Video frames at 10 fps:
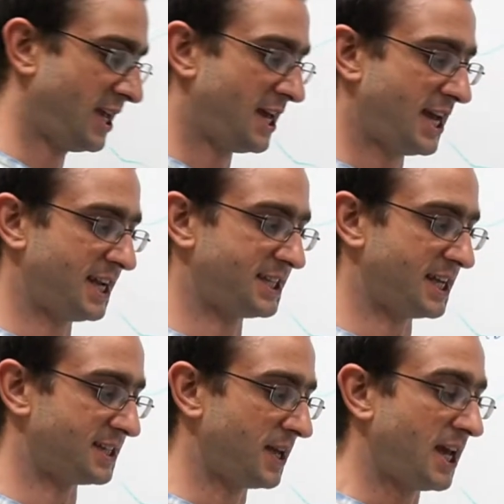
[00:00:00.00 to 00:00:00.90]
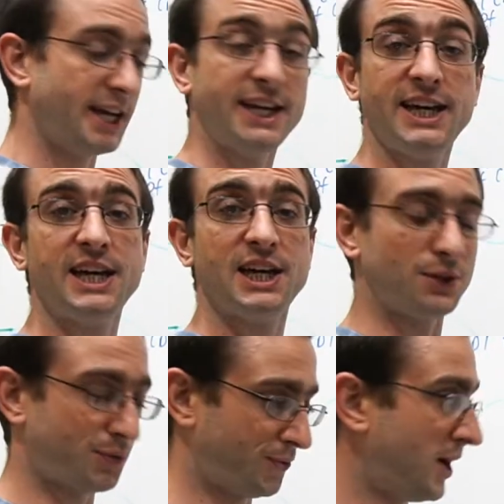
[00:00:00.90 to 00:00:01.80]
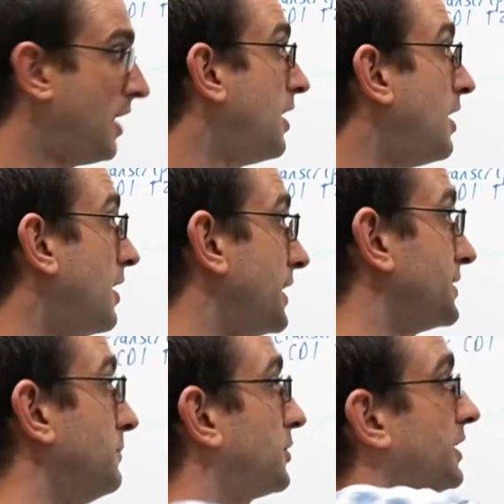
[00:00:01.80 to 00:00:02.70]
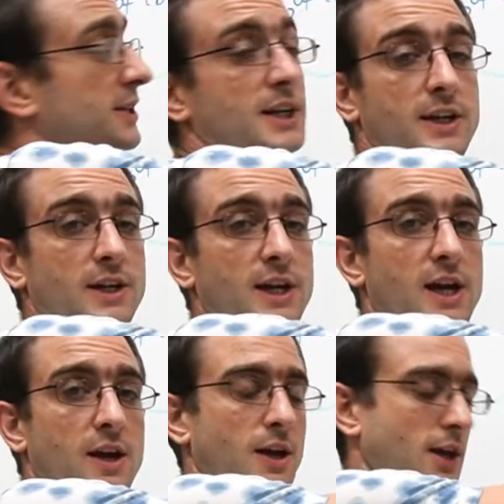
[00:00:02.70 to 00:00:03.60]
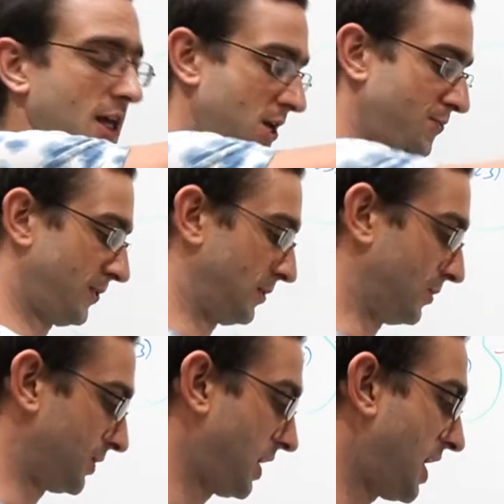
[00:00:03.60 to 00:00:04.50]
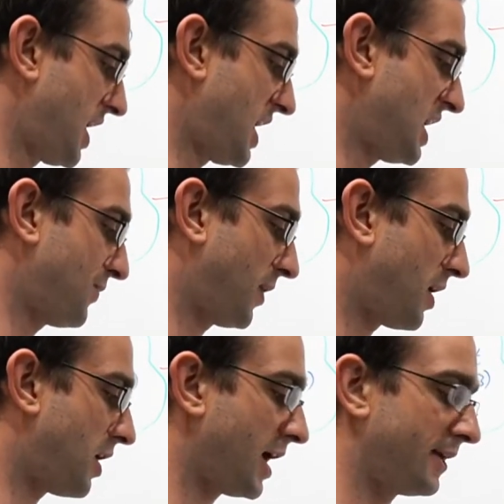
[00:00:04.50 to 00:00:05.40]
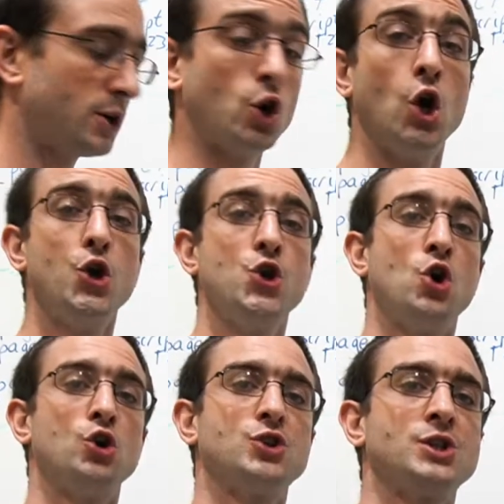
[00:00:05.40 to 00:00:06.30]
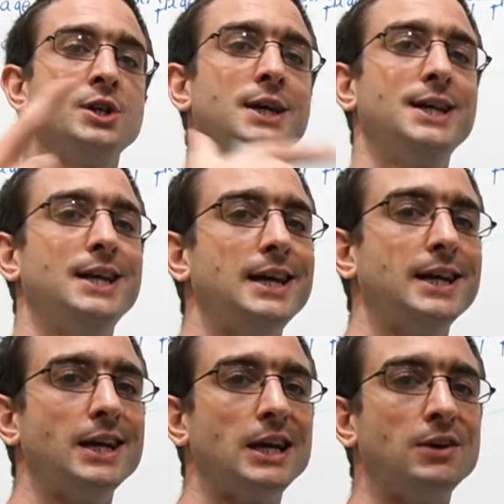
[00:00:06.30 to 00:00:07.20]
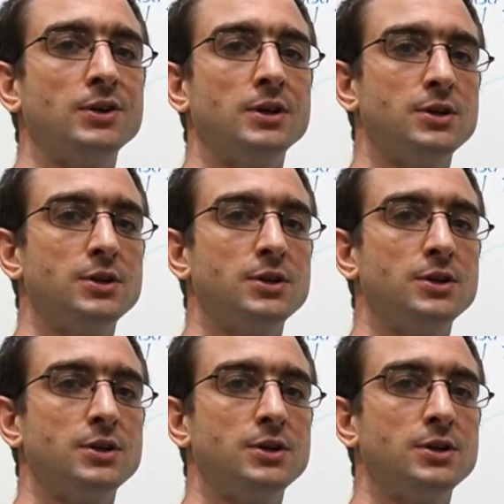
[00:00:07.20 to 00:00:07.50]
It says, if I, so I'm looking at the if clause, if I, and I've got not leave.